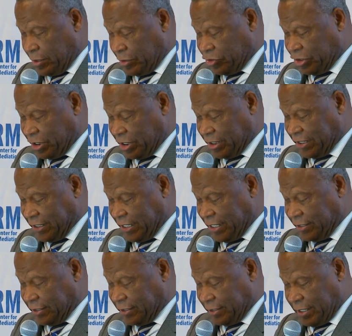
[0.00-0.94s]

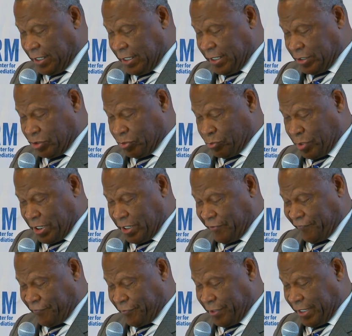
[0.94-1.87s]
success in this
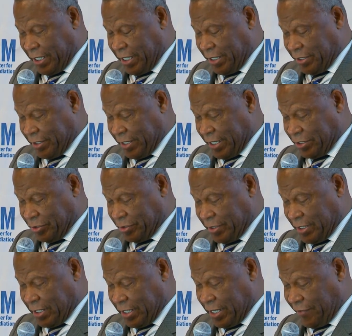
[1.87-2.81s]
wonderful
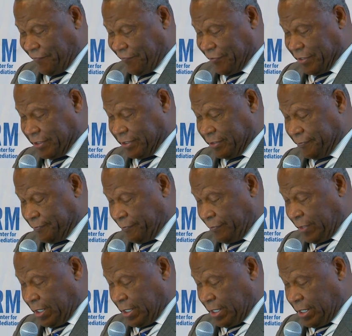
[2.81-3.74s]
international conference
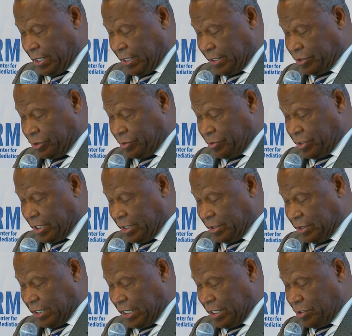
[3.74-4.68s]
as you
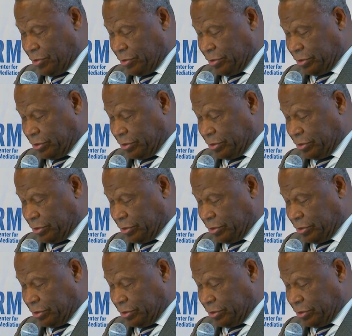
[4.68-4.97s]
continue